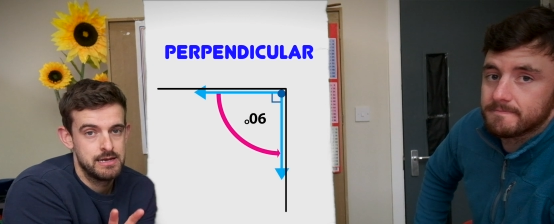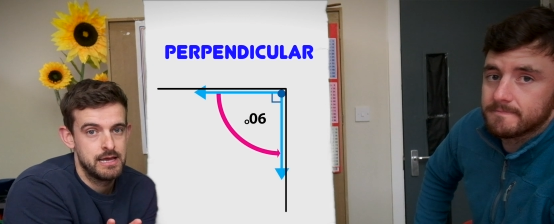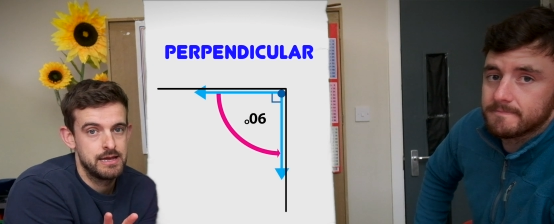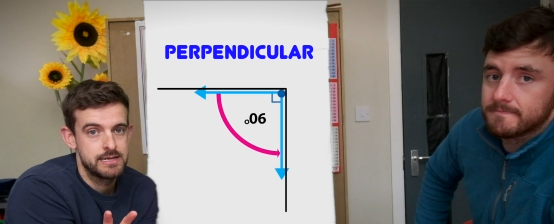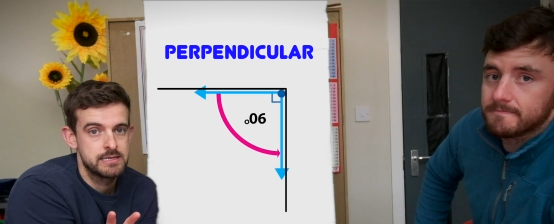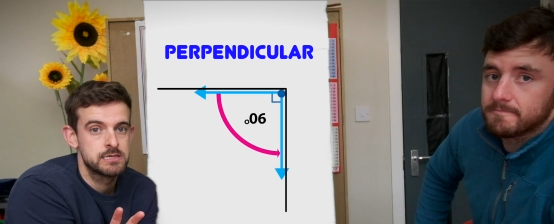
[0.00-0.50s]

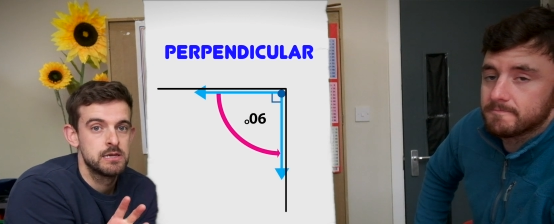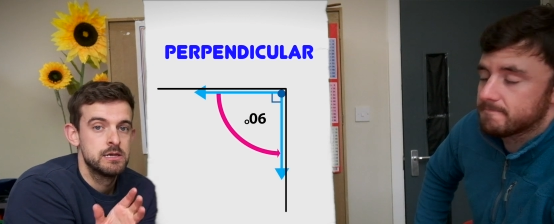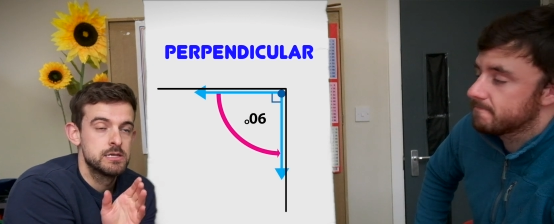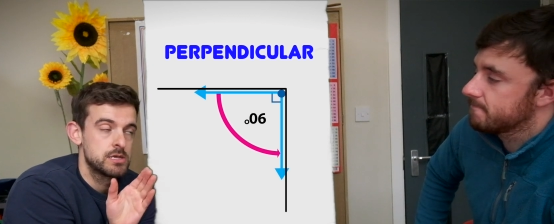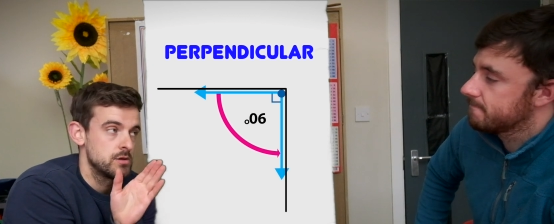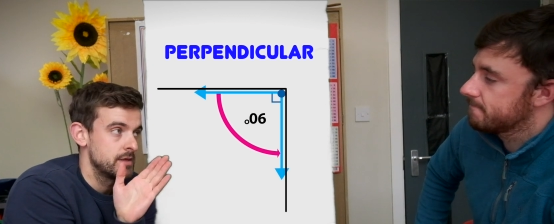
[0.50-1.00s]
Speaker 1: lines.
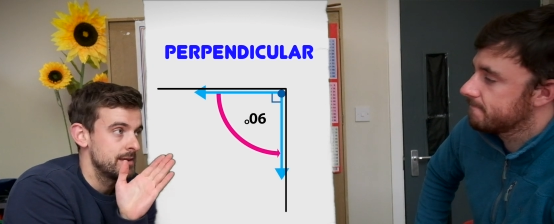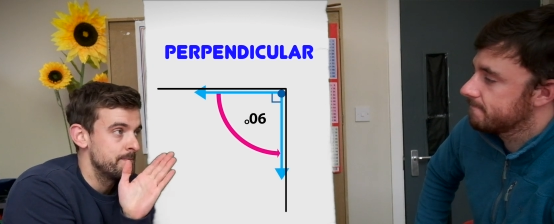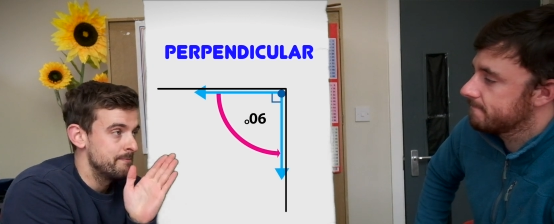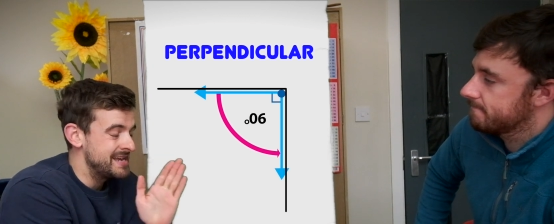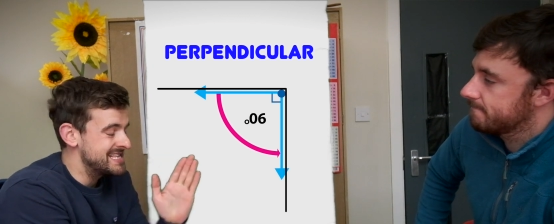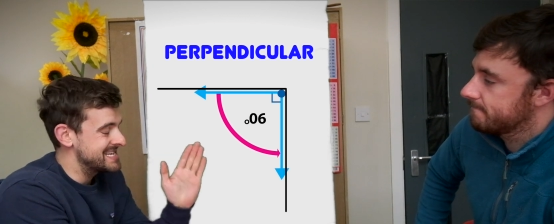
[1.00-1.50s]
So they
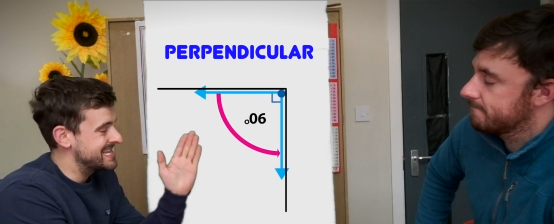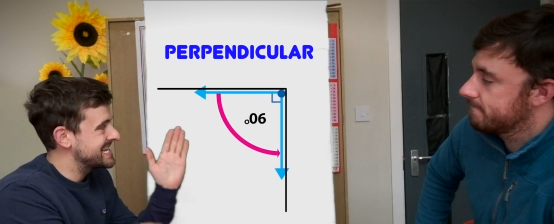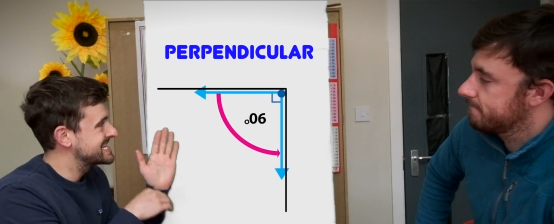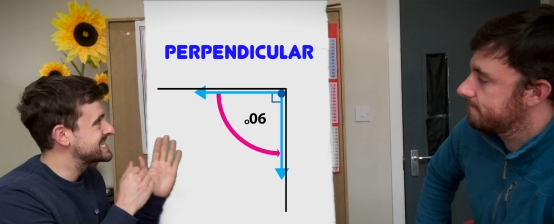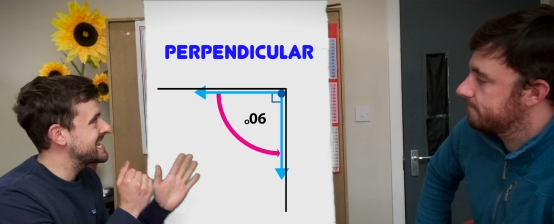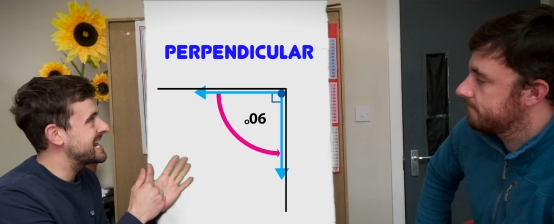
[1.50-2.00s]
meet at
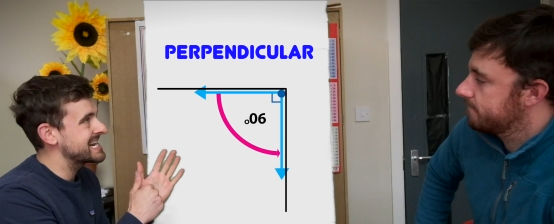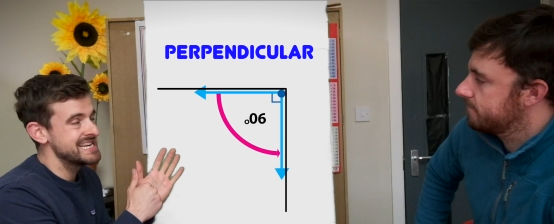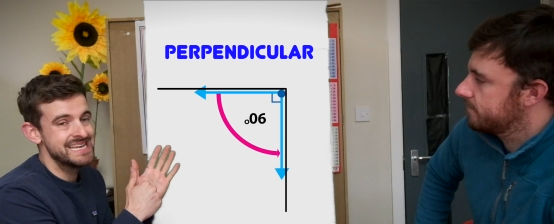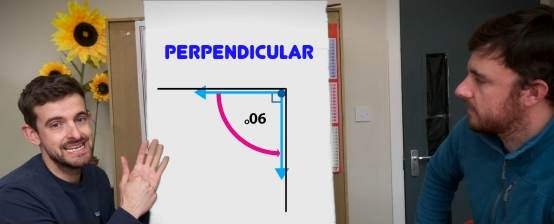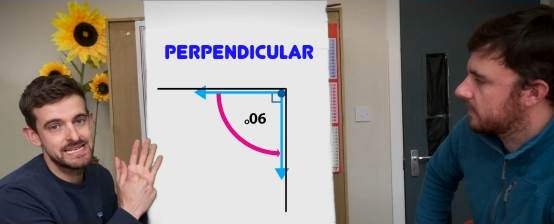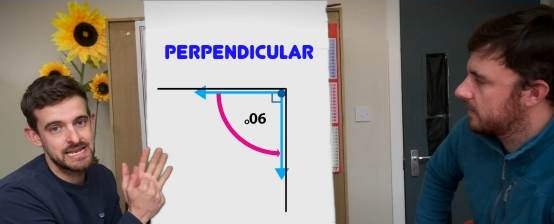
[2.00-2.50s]

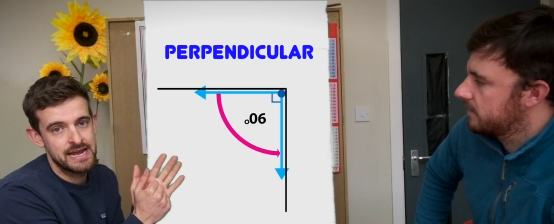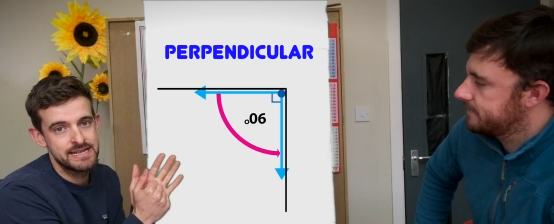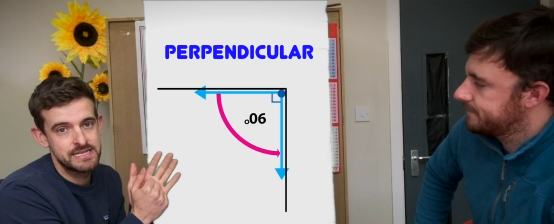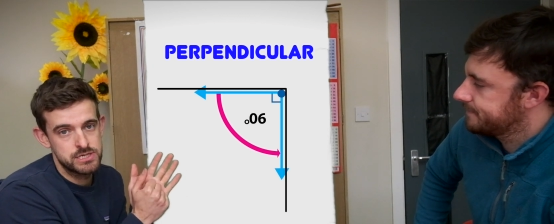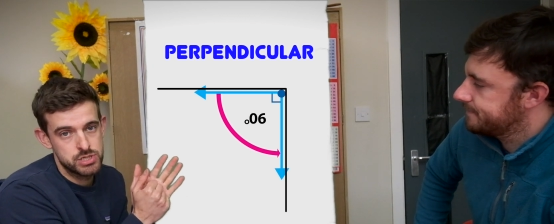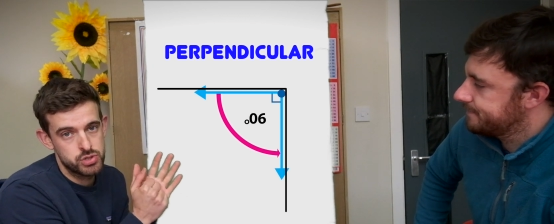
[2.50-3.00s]
exactly
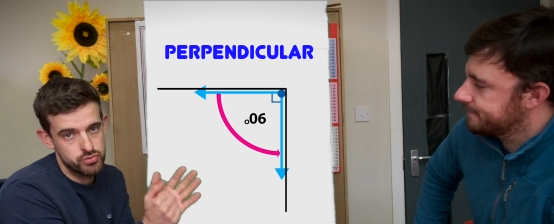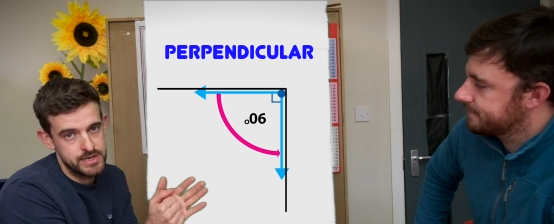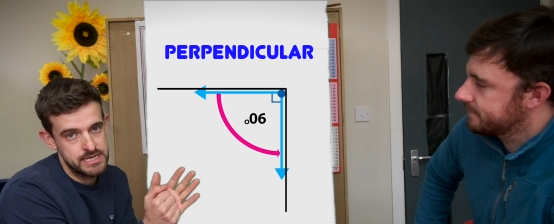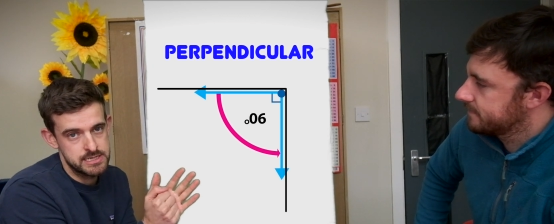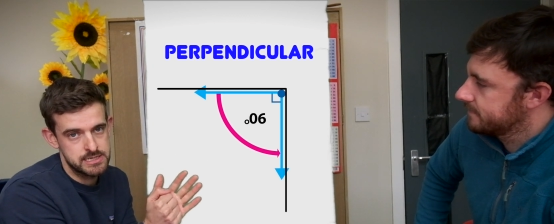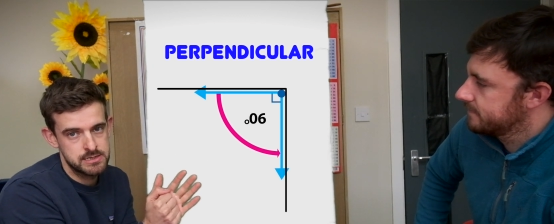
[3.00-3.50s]
90
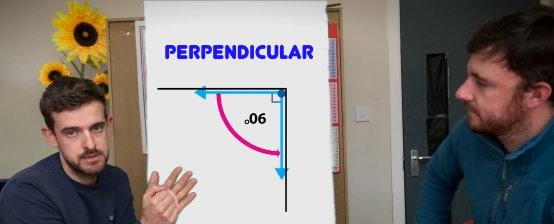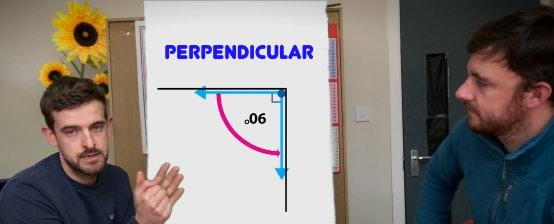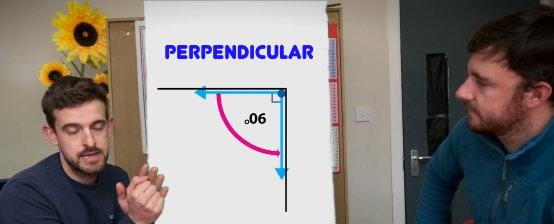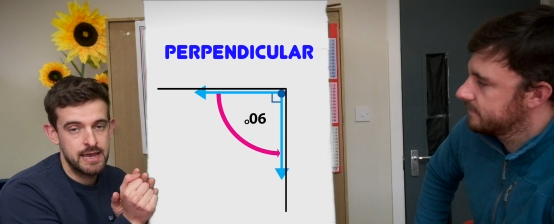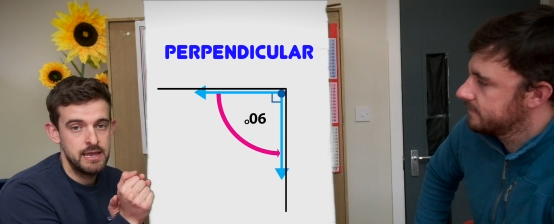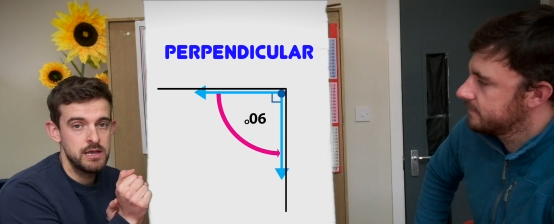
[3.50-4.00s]
degrees.
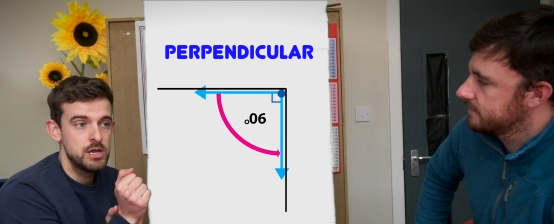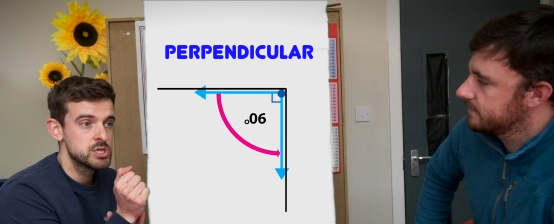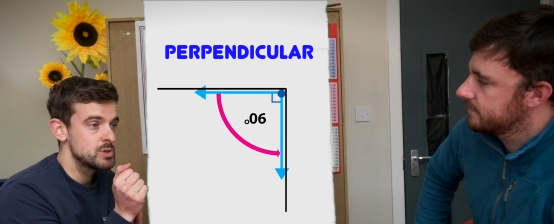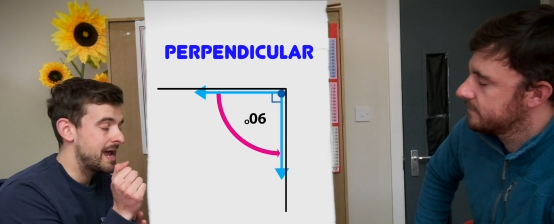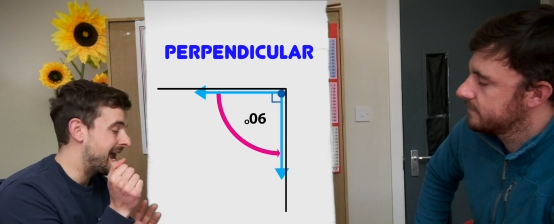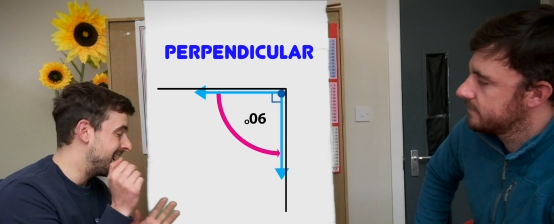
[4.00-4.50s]
Okay?
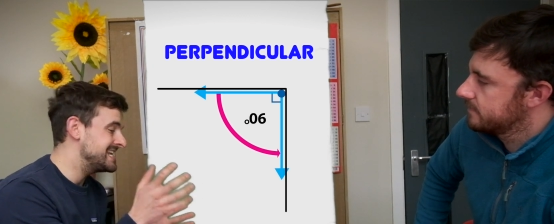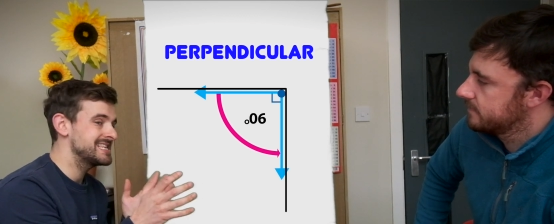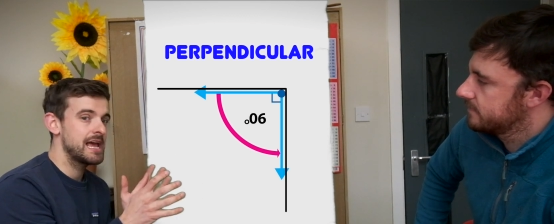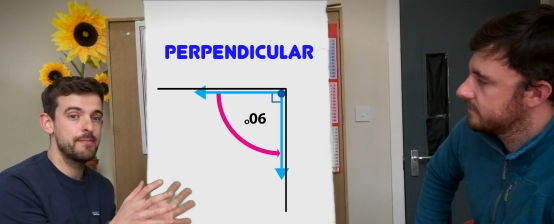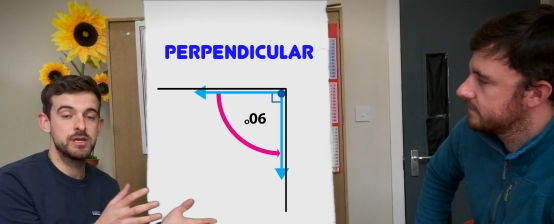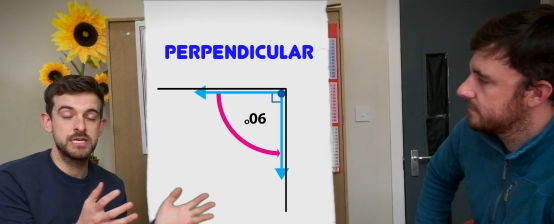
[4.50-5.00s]
So
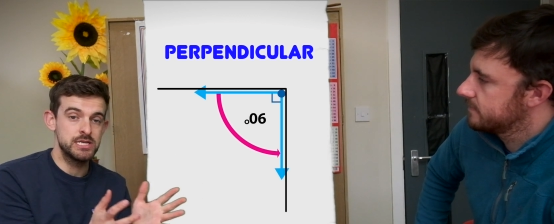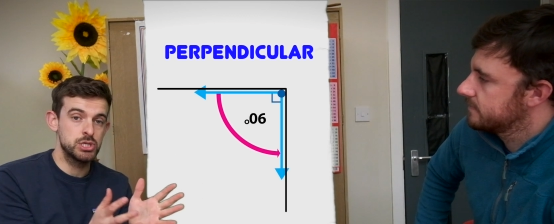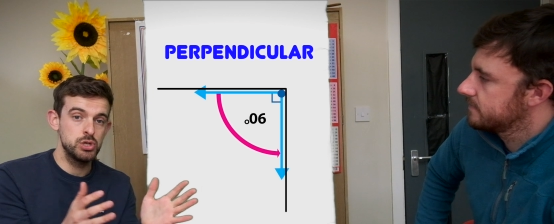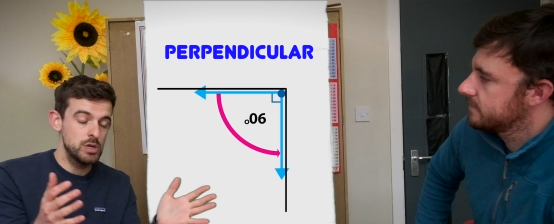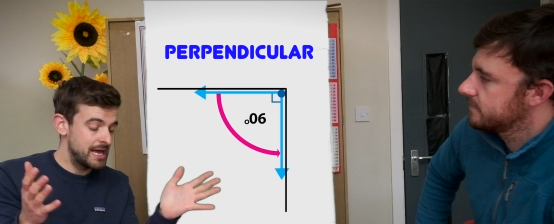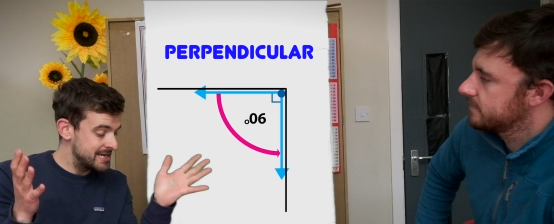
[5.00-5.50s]
anytime you see
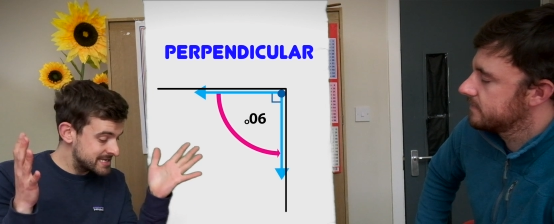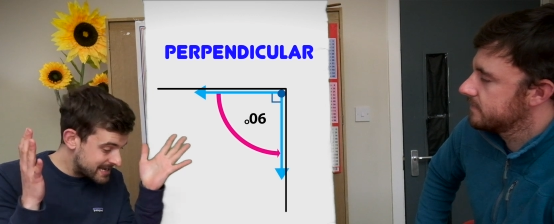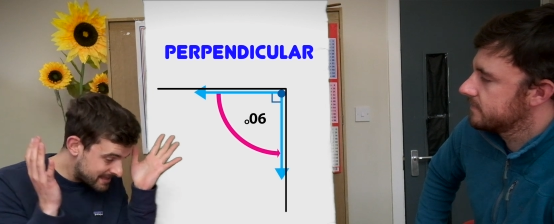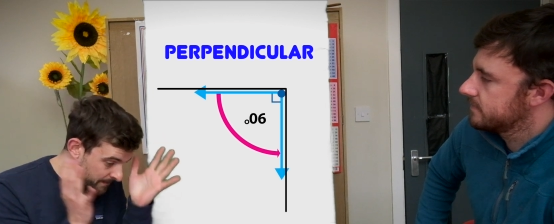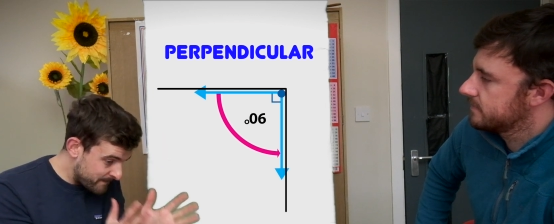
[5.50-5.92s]
two lines and they